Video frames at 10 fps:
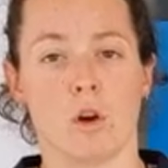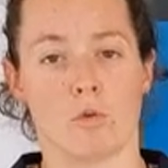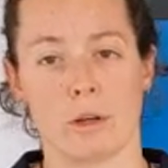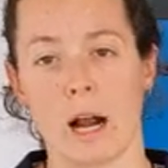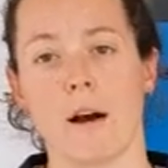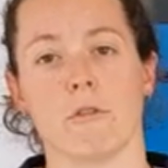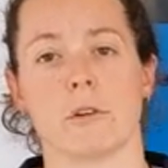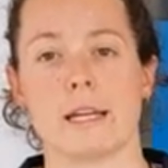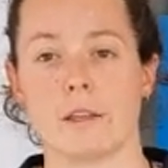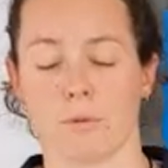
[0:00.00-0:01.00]

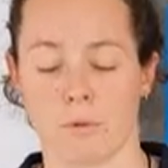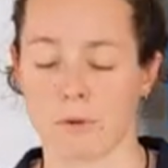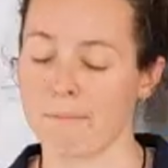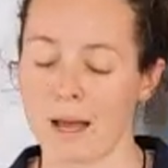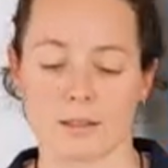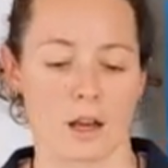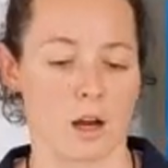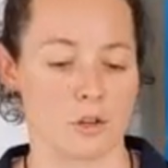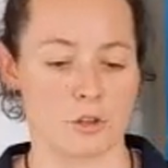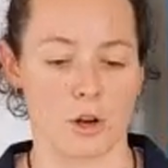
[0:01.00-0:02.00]
recovery through
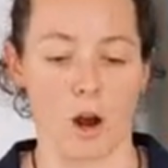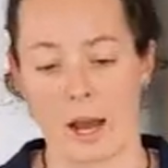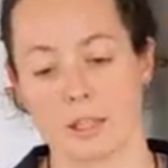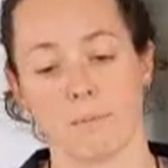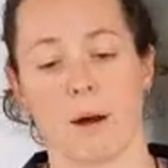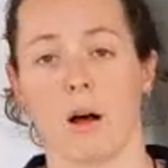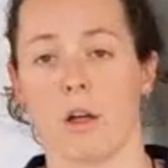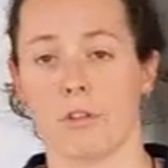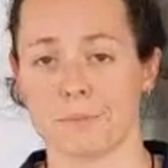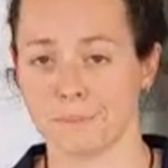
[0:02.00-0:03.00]
massage, ice
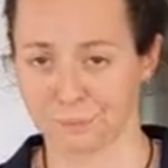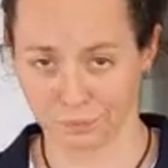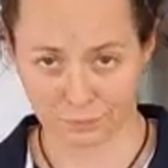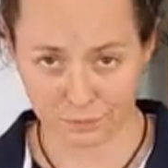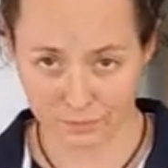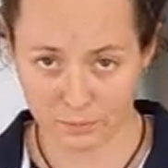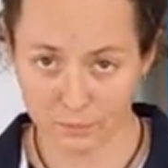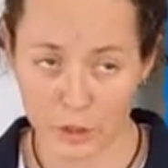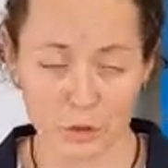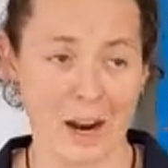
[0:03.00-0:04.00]
bath,
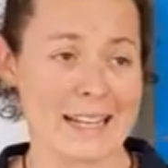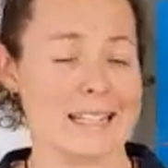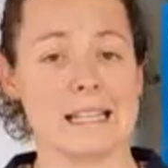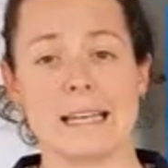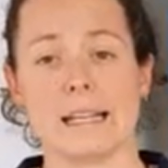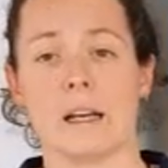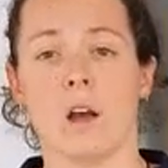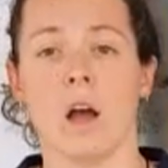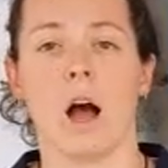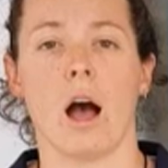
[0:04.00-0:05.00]
dry needling,
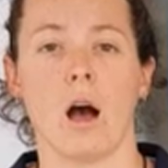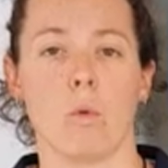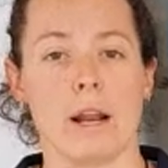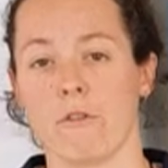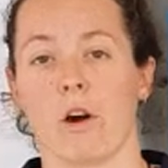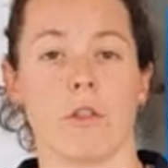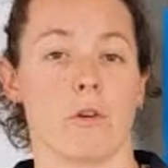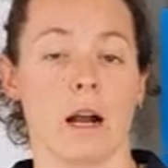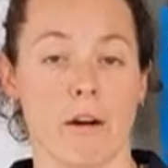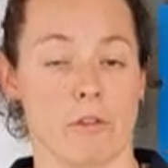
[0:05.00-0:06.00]
whatever other
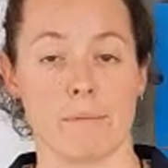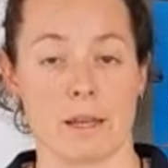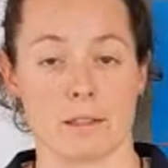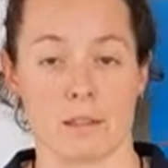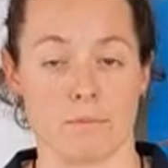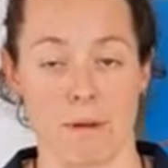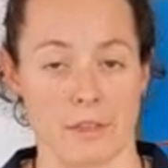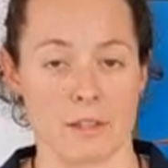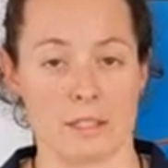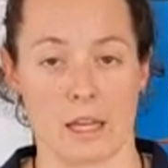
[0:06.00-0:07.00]
recovery
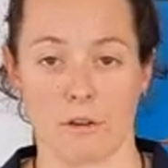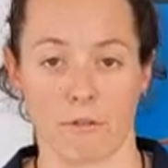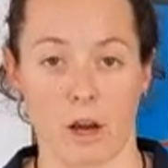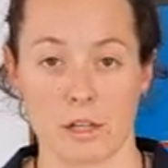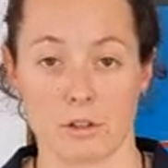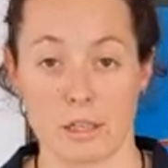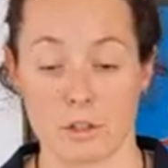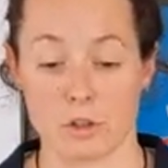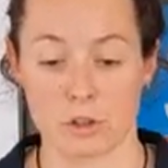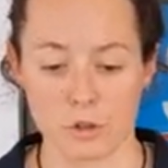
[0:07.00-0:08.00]
methods that you find you
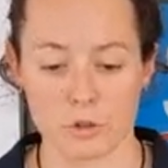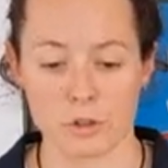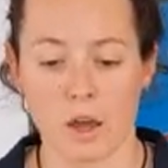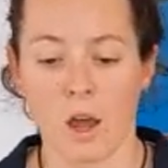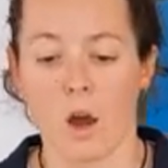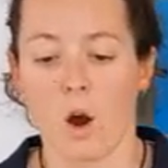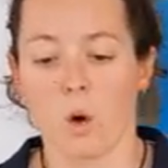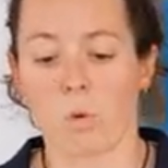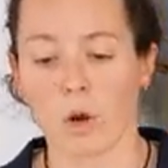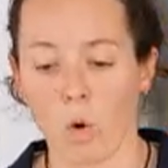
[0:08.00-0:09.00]
need to use.
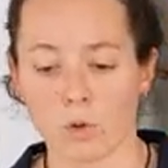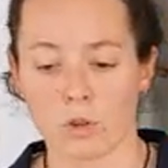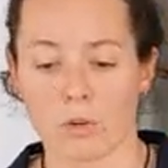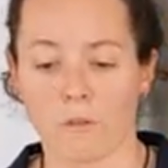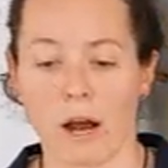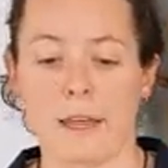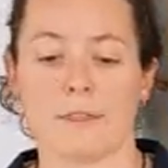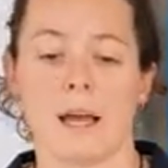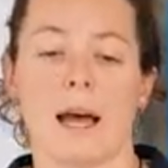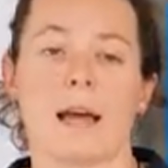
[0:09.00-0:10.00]
We also
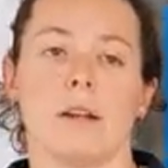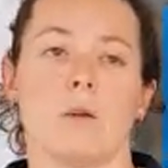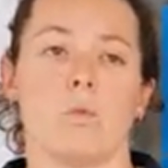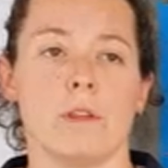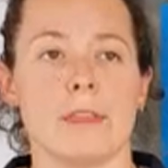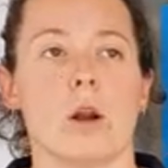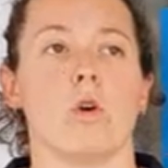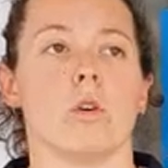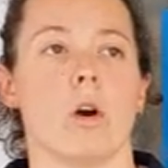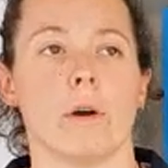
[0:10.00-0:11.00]
find that with that
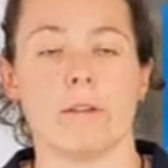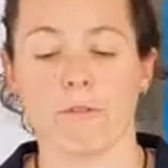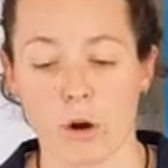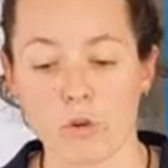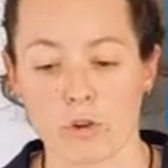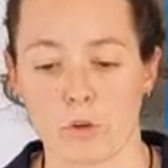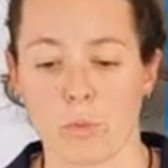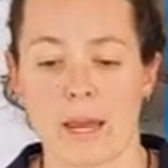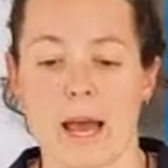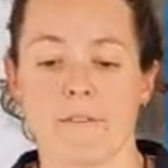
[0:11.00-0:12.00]
ongoing volume,
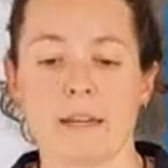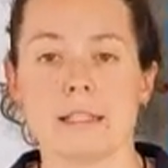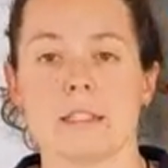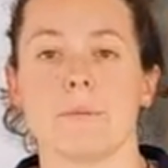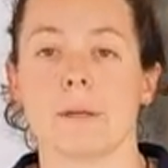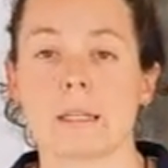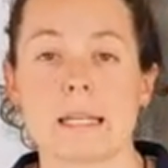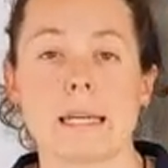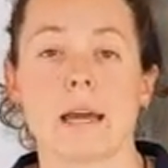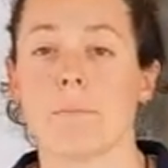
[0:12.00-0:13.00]
we have
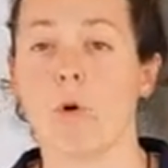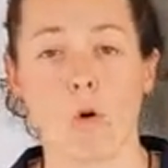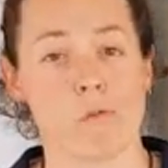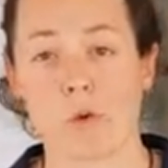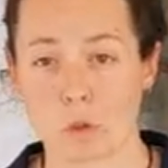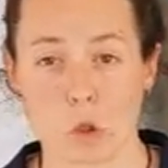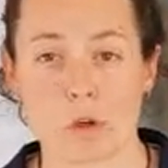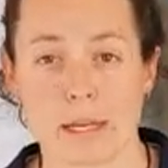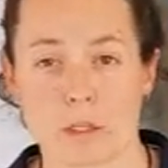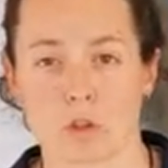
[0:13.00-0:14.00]
instability and poor force
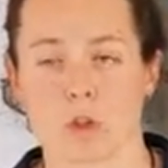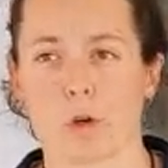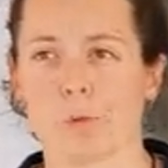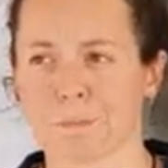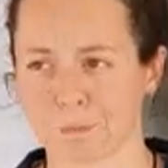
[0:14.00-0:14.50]
loading. So